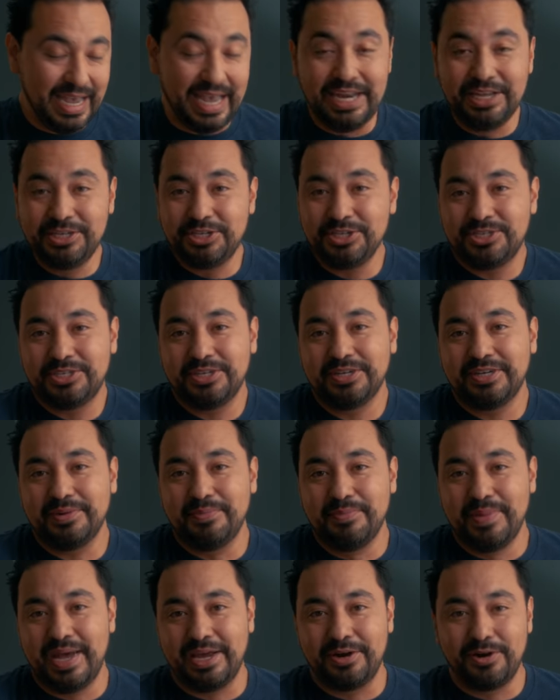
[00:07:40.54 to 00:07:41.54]
And it just took
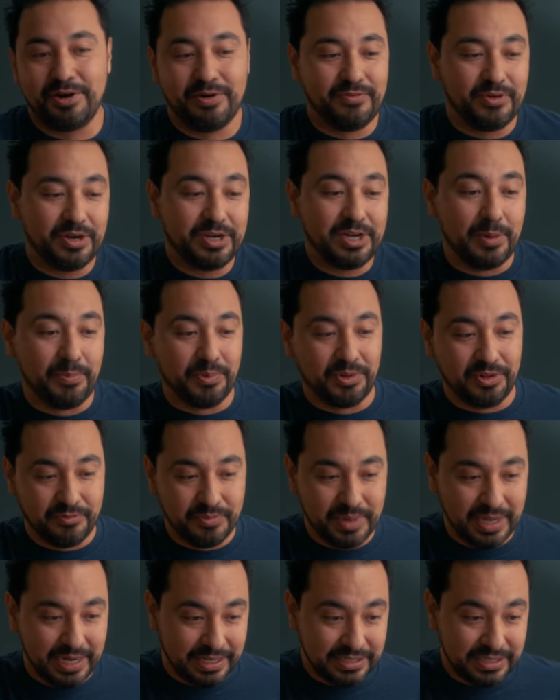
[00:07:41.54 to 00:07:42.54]
a matter of a couple of
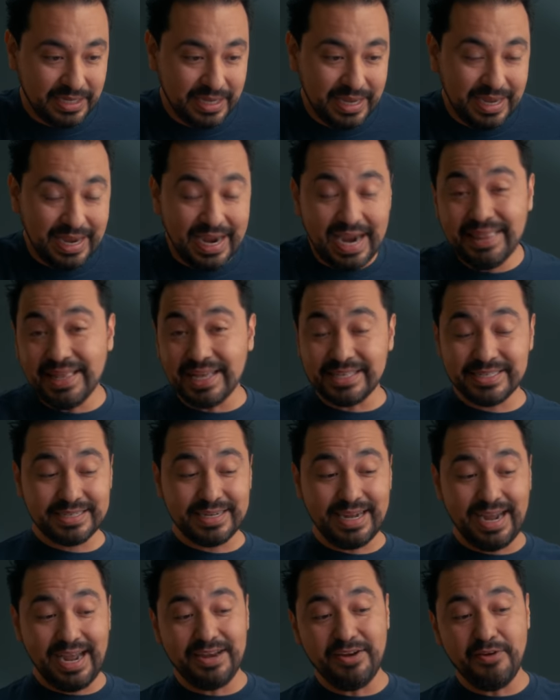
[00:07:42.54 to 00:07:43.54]
minutes. And that's
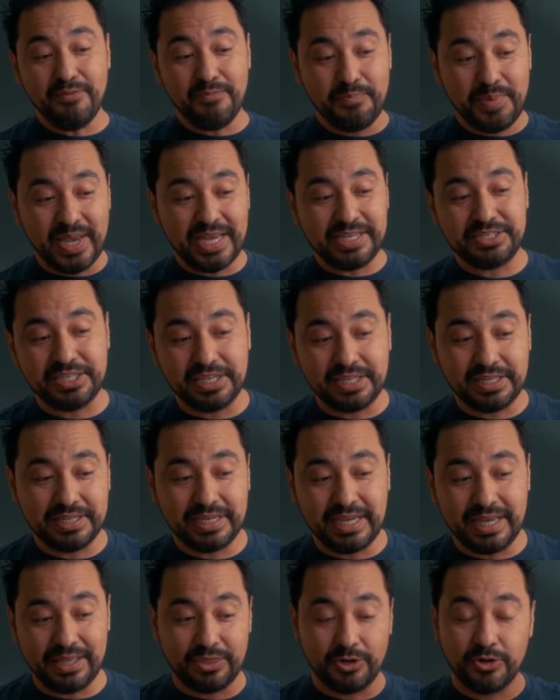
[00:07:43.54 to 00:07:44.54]
kind of
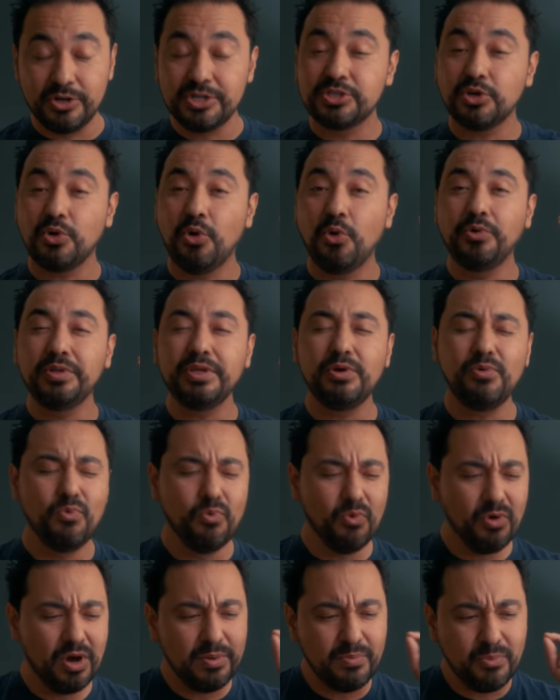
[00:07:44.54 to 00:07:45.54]
basically it. There is only
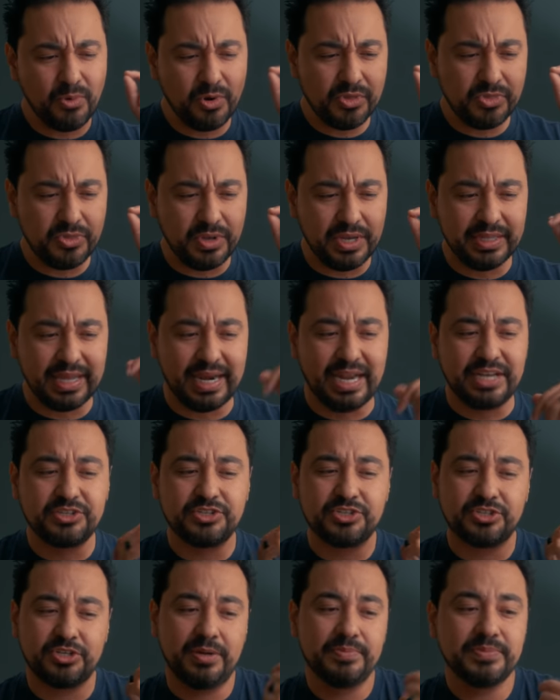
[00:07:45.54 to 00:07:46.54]
one more thing that I
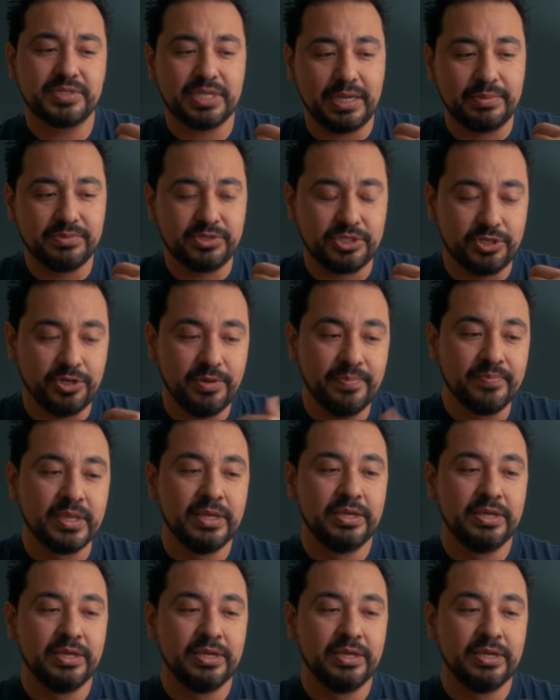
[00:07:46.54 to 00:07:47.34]
sometimes do.